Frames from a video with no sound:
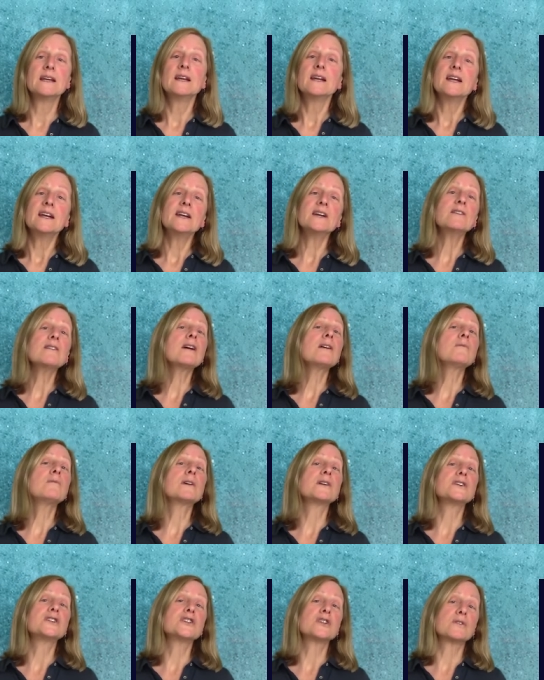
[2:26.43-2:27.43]
Here I
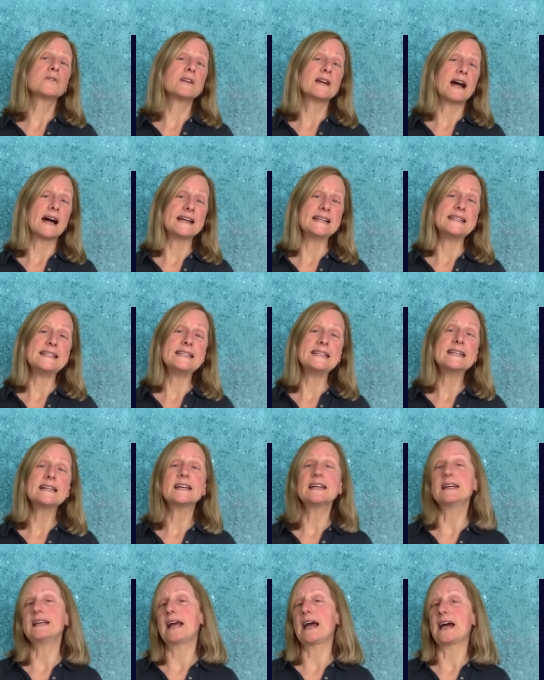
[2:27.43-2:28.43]
want to show the idea
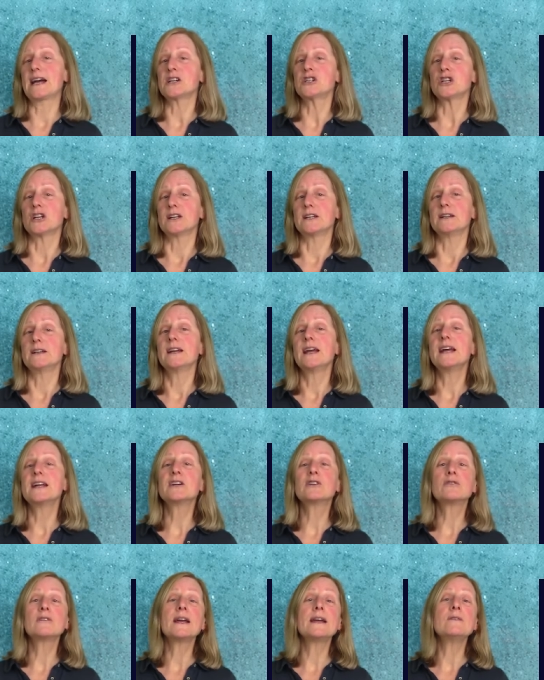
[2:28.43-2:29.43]
in action and
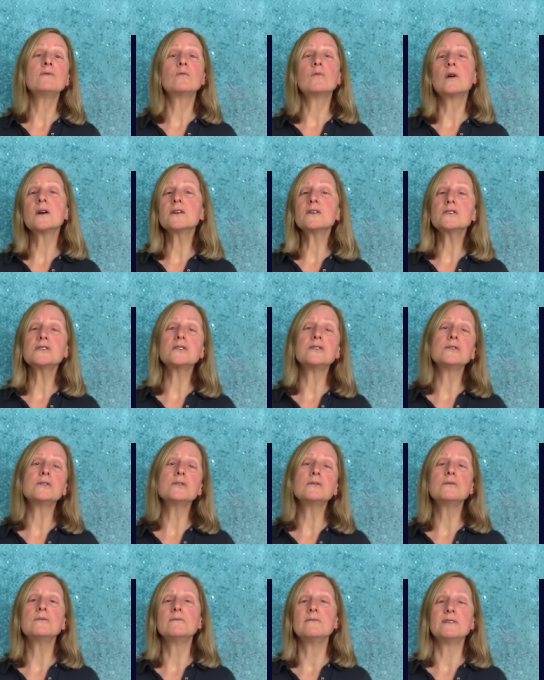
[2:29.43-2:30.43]
create one or
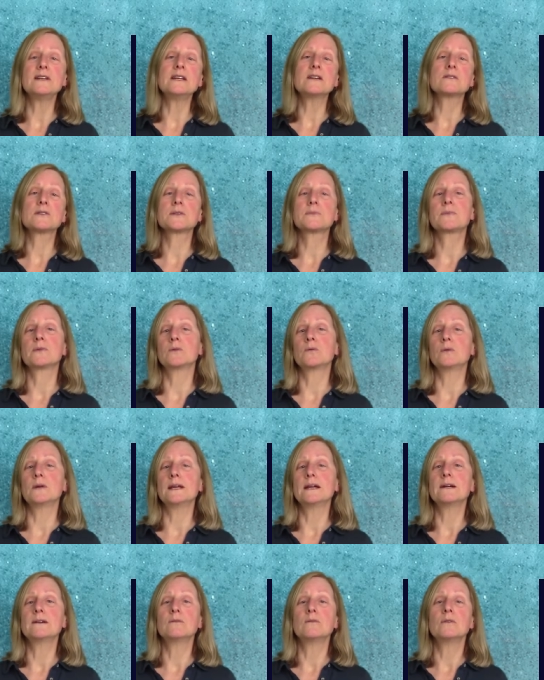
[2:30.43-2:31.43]
two videos per
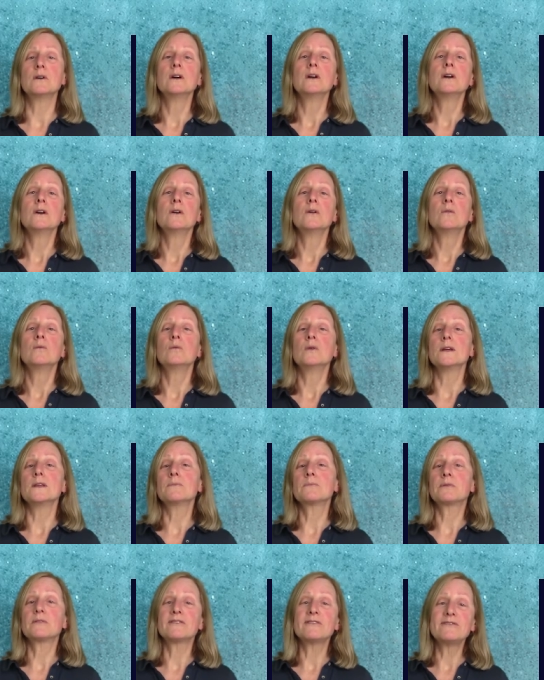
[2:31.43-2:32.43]
week
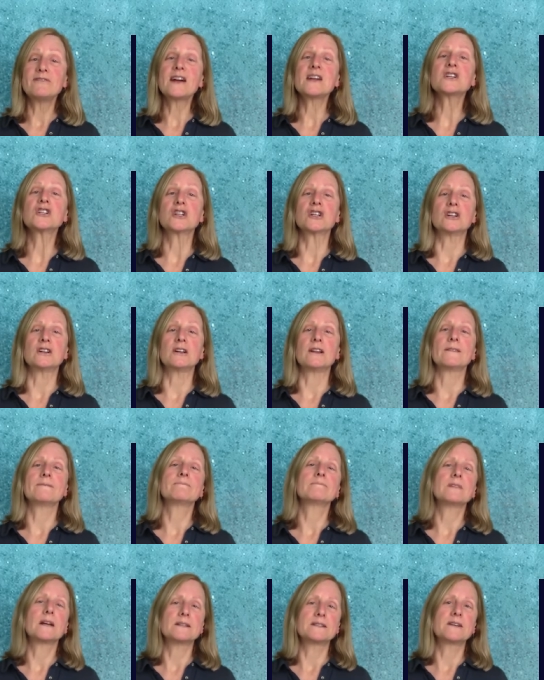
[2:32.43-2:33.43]
with professional,
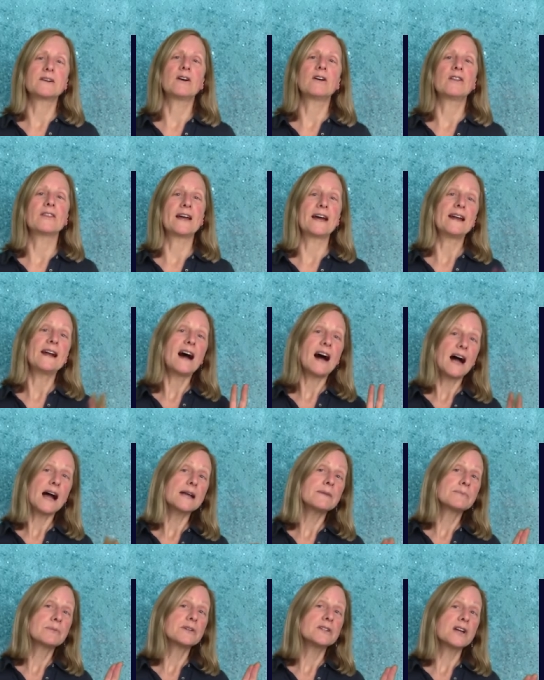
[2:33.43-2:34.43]
I'd call that
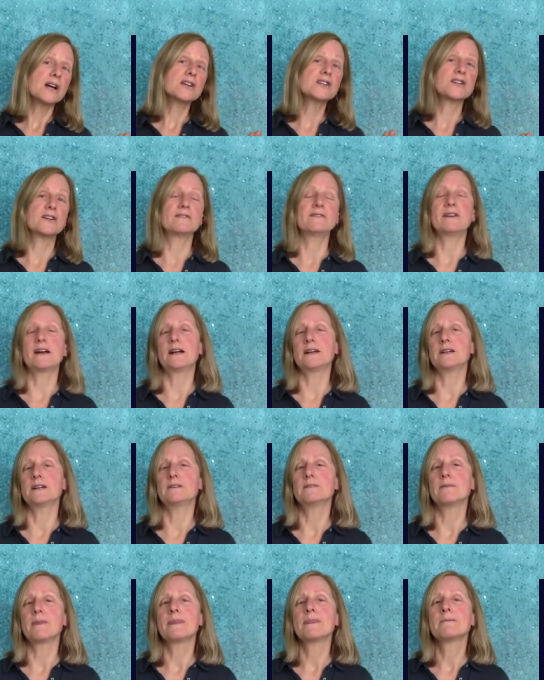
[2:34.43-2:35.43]
high production
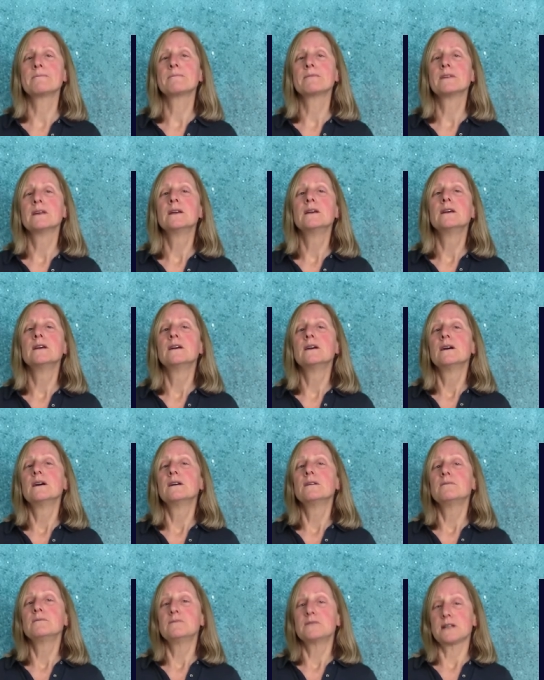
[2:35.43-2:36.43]
value
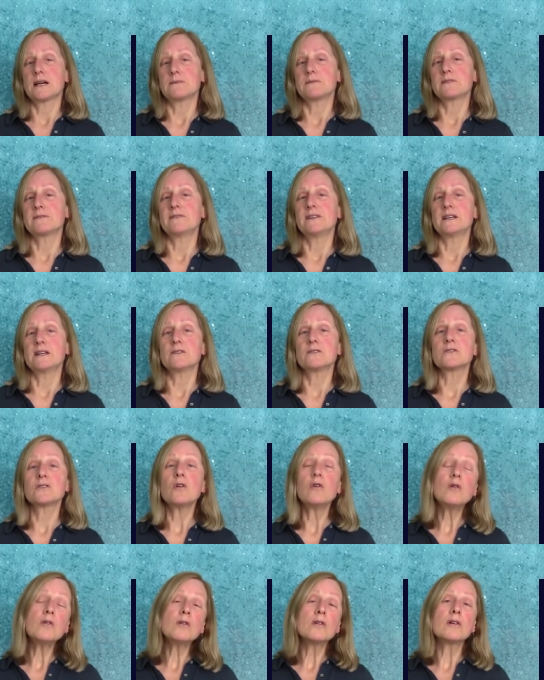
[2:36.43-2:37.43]
types of videos,
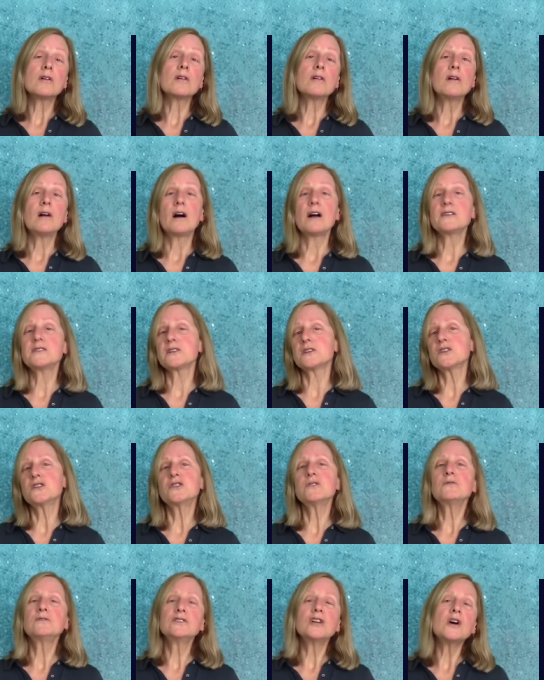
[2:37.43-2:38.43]
or I'll just
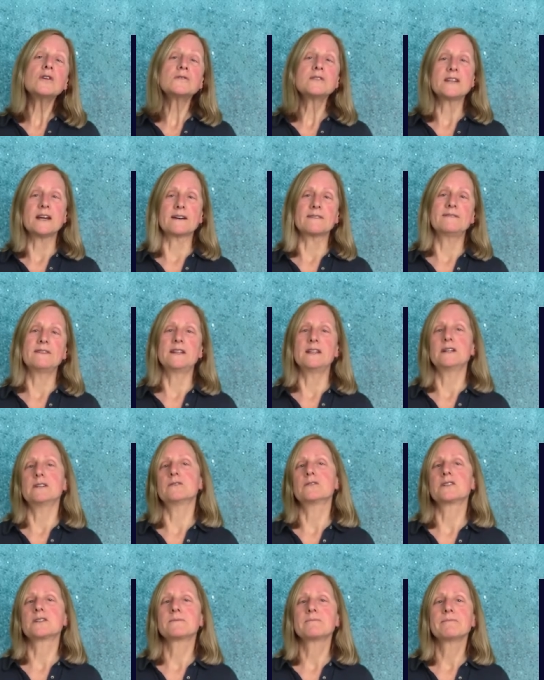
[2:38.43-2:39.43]
do low tech
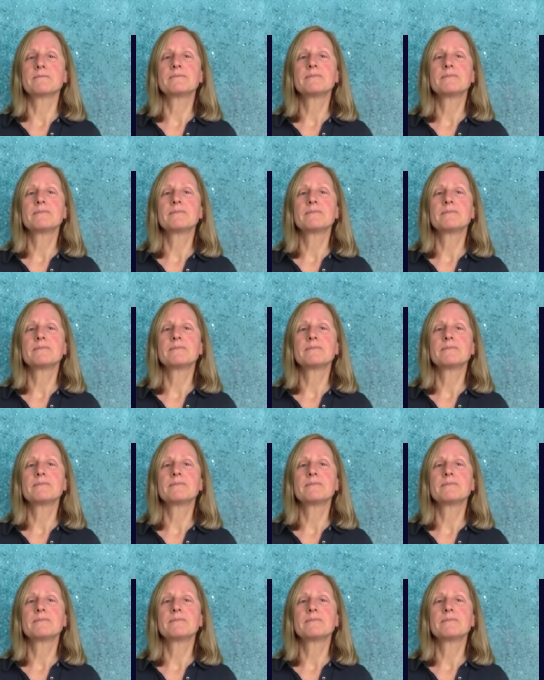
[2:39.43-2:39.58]
videos.